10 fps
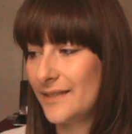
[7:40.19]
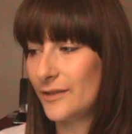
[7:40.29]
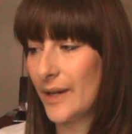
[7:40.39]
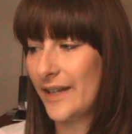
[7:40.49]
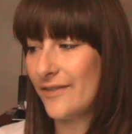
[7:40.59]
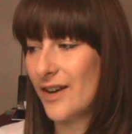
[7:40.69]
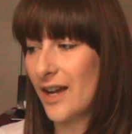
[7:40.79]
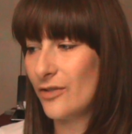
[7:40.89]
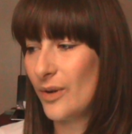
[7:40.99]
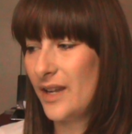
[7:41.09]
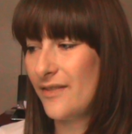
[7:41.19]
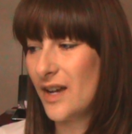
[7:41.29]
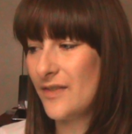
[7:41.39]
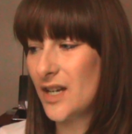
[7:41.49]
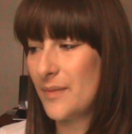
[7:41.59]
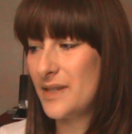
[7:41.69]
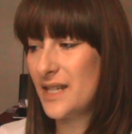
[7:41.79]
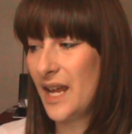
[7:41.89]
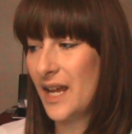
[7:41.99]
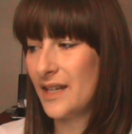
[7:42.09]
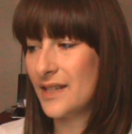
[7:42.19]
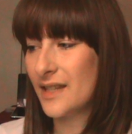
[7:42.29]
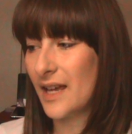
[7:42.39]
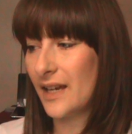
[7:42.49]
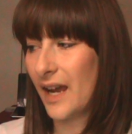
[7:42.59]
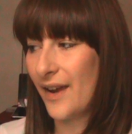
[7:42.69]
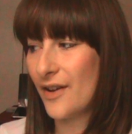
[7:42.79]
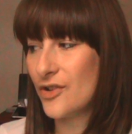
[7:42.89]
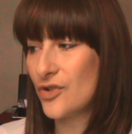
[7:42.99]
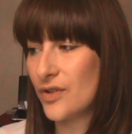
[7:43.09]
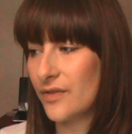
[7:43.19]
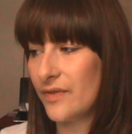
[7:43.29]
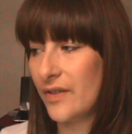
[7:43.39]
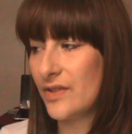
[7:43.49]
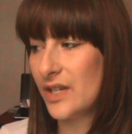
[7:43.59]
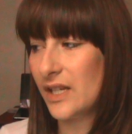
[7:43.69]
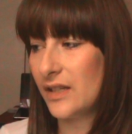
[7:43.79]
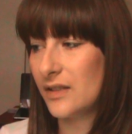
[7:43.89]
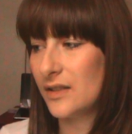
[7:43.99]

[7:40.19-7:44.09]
Or 85. Or 85 times 10 is like 850